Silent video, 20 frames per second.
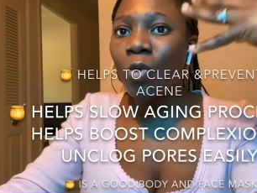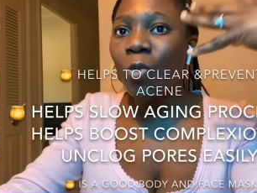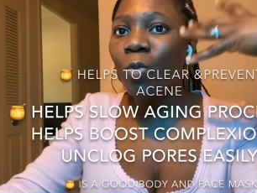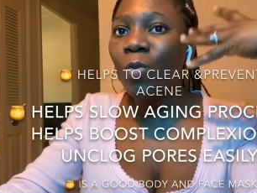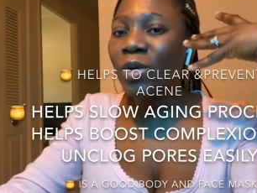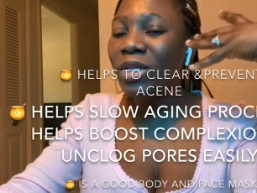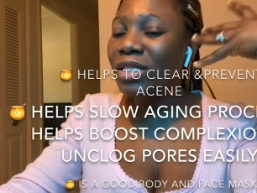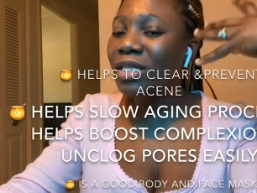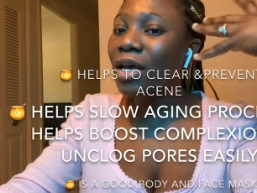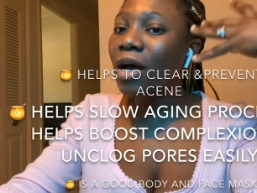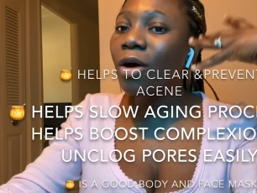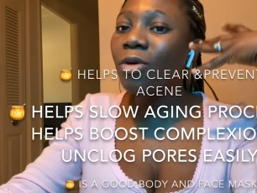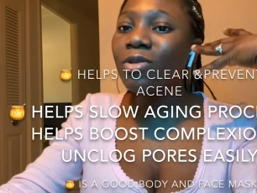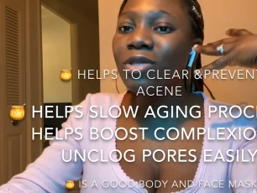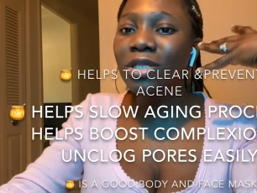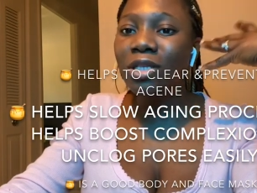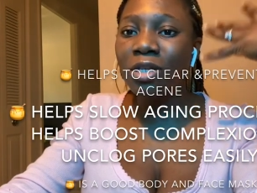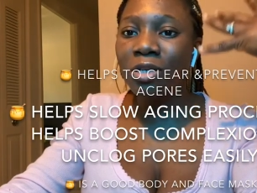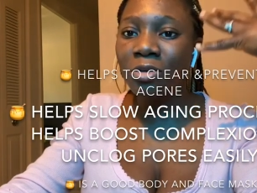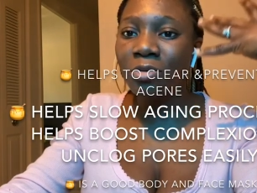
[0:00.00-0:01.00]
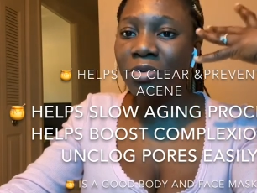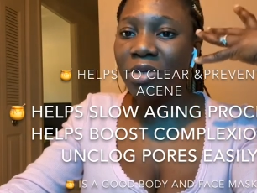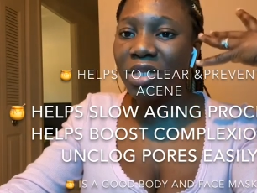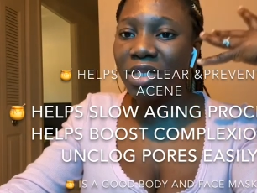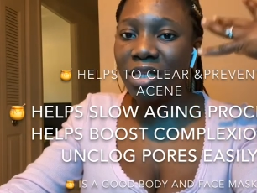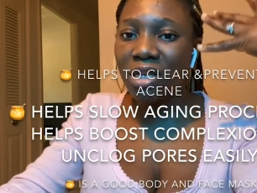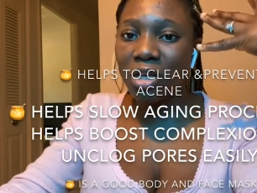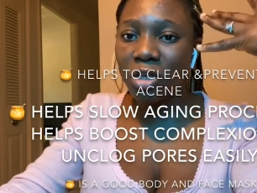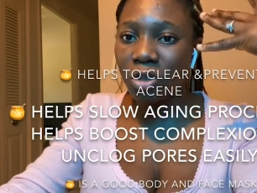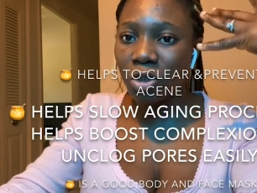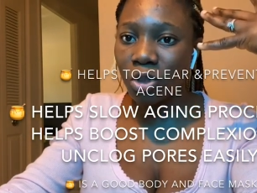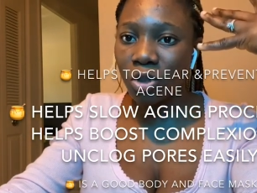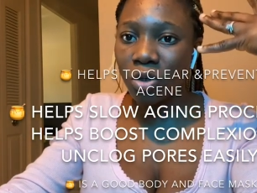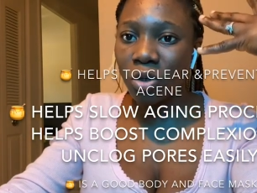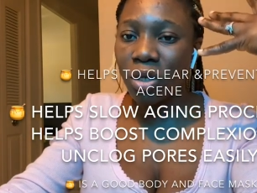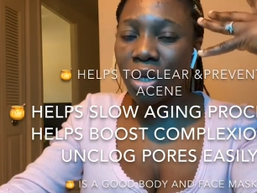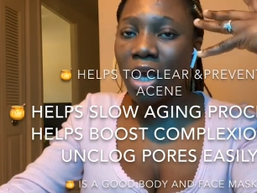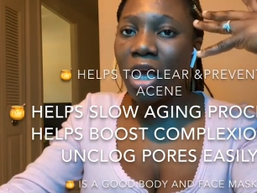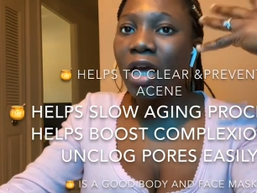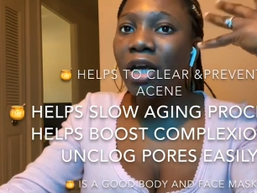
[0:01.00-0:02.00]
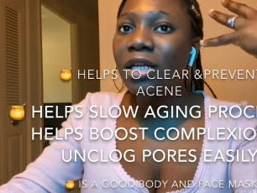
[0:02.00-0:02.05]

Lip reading: without irritation.